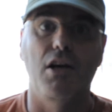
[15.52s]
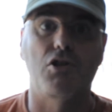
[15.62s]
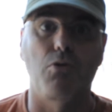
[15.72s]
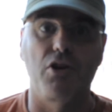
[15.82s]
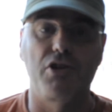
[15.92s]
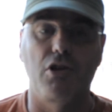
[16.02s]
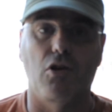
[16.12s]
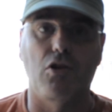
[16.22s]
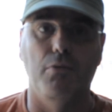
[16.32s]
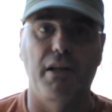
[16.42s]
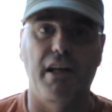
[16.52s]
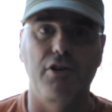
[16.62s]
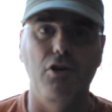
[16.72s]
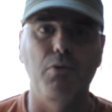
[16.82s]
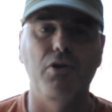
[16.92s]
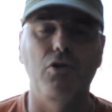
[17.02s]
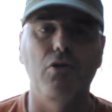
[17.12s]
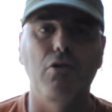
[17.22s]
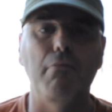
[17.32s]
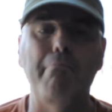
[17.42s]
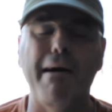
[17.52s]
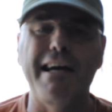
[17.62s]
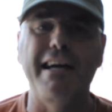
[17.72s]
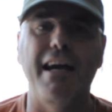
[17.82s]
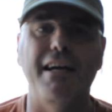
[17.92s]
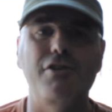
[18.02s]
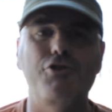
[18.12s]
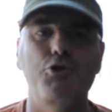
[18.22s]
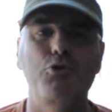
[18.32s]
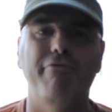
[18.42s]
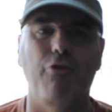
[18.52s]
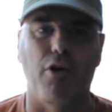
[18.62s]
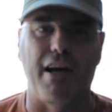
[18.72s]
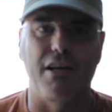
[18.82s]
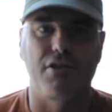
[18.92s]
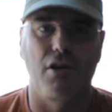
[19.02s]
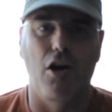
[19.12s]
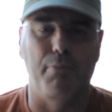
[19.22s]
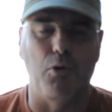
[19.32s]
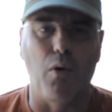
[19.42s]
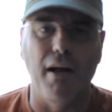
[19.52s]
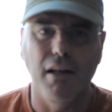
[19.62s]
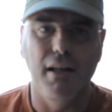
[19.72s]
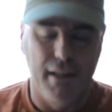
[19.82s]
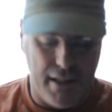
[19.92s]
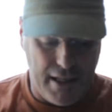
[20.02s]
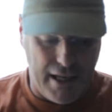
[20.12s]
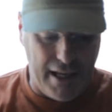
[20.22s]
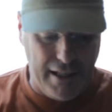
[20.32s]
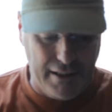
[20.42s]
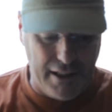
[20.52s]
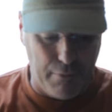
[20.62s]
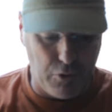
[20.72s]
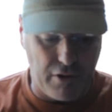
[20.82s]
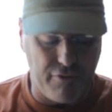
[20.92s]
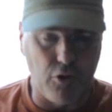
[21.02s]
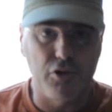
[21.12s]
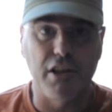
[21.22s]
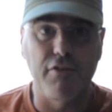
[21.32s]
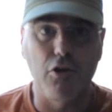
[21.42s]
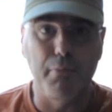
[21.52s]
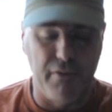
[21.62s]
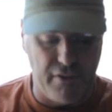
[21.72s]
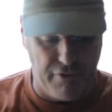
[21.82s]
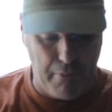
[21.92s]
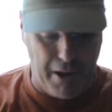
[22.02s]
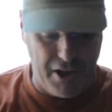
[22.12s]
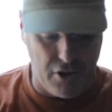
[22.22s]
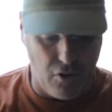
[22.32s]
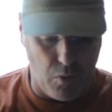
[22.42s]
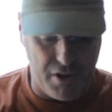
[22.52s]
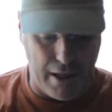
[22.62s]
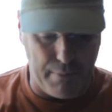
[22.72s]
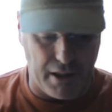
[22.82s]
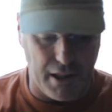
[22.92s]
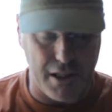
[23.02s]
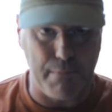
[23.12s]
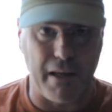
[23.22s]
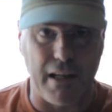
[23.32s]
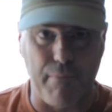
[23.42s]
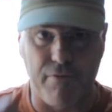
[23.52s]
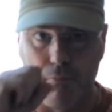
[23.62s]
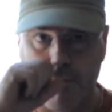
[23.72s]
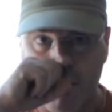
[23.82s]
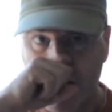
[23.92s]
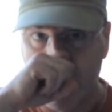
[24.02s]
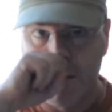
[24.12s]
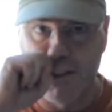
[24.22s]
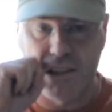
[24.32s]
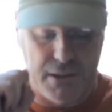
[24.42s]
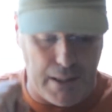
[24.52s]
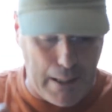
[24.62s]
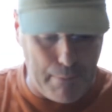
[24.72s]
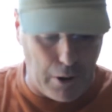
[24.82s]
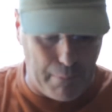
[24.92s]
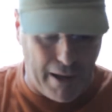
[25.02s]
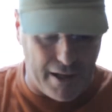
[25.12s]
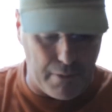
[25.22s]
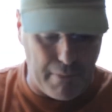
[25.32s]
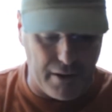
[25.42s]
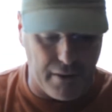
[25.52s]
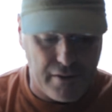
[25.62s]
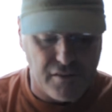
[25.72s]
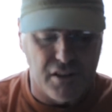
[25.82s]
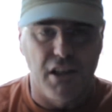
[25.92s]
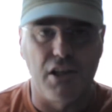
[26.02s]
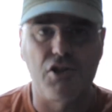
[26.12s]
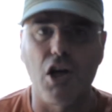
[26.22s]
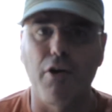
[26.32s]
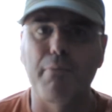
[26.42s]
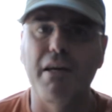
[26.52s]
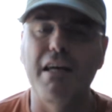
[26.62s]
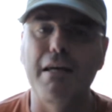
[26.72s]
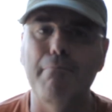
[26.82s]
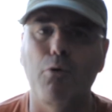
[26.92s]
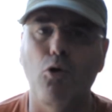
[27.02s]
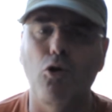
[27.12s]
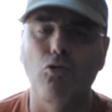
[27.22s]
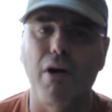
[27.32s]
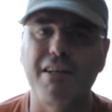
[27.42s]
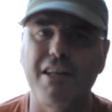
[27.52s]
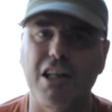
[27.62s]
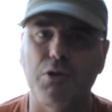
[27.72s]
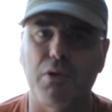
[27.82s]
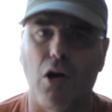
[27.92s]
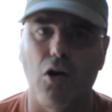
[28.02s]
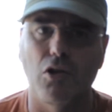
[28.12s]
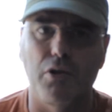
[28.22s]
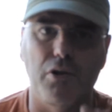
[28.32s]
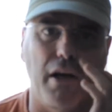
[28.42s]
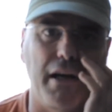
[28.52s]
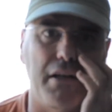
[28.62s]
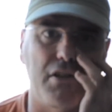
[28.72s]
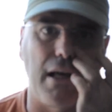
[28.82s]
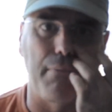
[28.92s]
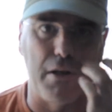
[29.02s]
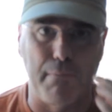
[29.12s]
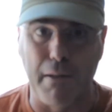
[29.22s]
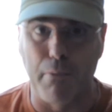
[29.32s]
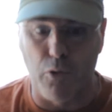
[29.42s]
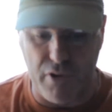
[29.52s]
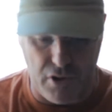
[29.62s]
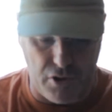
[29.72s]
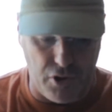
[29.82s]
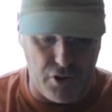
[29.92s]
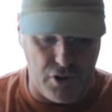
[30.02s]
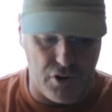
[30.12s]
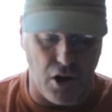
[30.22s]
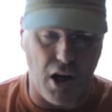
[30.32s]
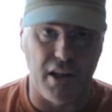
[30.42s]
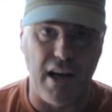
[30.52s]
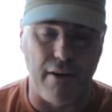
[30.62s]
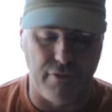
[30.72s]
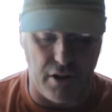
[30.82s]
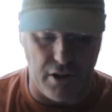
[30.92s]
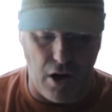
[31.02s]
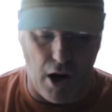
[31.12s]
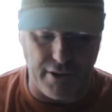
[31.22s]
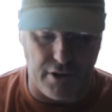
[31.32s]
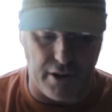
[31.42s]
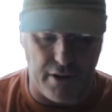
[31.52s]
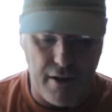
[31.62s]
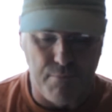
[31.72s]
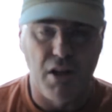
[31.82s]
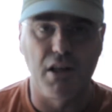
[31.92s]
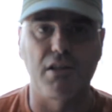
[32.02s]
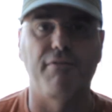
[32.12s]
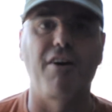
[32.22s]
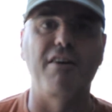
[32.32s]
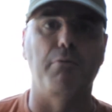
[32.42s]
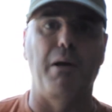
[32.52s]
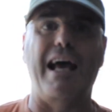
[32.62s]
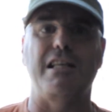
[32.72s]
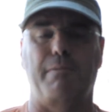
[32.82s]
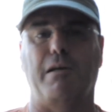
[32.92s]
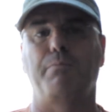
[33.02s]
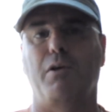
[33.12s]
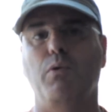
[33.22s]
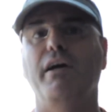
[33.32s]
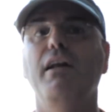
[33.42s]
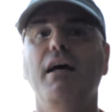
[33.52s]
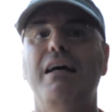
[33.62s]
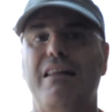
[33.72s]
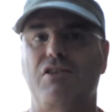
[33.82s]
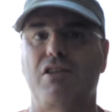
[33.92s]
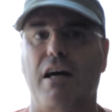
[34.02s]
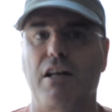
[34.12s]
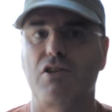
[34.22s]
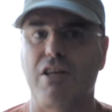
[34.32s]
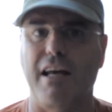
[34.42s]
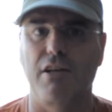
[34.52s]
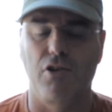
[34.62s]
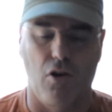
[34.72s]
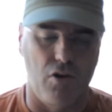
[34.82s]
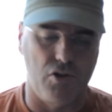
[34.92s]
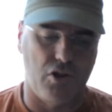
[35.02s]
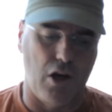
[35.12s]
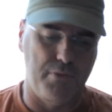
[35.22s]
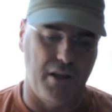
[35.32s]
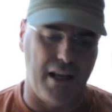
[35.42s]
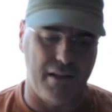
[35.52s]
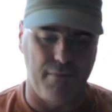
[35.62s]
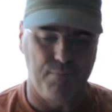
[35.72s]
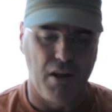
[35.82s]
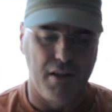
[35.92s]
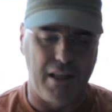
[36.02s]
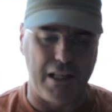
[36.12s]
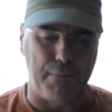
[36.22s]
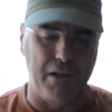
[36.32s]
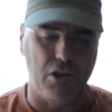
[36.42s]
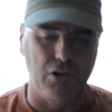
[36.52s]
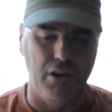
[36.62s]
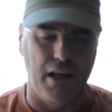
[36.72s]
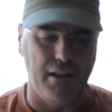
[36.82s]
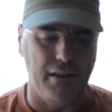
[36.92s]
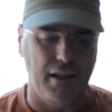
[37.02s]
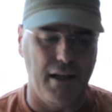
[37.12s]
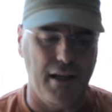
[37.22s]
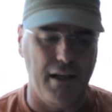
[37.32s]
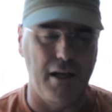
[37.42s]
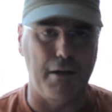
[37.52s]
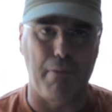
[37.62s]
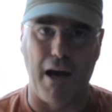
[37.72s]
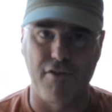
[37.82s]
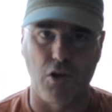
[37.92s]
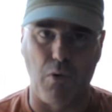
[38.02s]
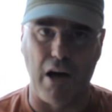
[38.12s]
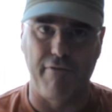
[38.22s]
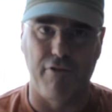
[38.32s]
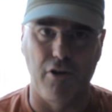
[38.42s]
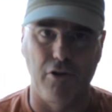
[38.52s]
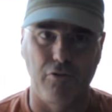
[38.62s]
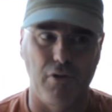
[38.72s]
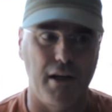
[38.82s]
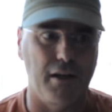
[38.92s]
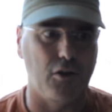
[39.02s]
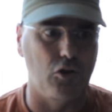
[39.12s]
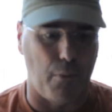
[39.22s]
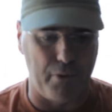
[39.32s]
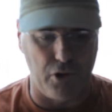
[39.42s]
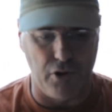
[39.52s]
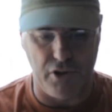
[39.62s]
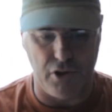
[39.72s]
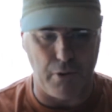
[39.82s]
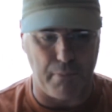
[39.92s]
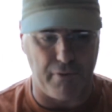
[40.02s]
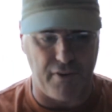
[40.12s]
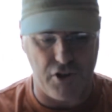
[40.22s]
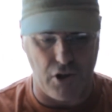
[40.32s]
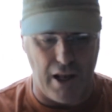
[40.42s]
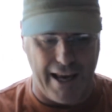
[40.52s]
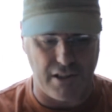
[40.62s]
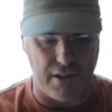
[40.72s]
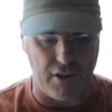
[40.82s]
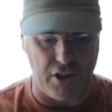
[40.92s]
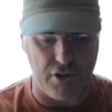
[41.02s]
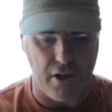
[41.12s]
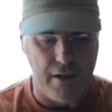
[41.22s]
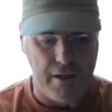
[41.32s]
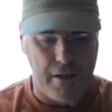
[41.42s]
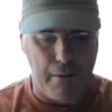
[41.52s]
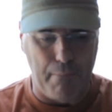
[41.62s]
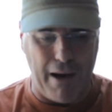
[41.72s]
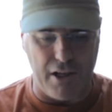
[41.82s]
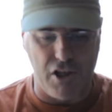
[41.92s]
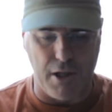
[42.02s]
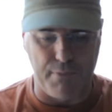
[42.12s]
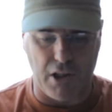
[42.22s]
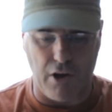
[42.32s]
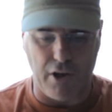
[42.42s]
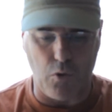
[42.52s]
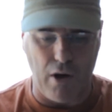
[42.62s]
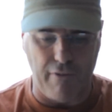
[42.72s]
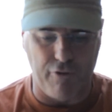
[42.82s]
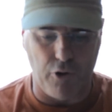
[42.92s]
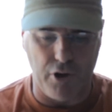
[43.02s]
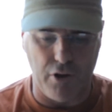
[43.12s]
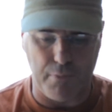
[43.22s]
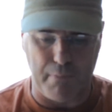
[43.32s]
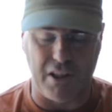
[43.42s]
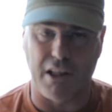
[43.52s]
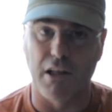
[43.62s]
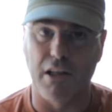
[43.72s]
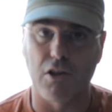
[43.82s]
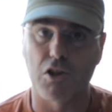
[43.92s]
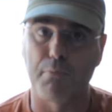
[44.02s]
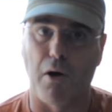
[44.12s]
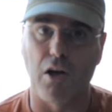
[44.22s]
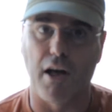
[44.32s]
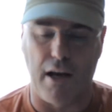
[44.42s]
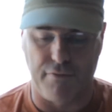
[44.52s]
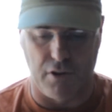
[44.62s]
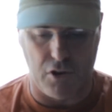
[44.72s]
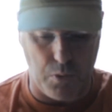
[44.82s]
astrology.com.au with your May and June forecasts. I hope you're well and I'm uh, looking forward to giving you a bit of information on what's happening. Let's pick it up from this uh, middle part of the month. It's showing me here more uh, dealings with older and established people or institutions are likely after the 19th. There's a favourable aspect between the Sun and Saturn in your horoscope, so that that's pretty good and uh, it paves the way for uh, good opportunities in your professional activities. Partnerships are going well for you, particularly in the spotlight after the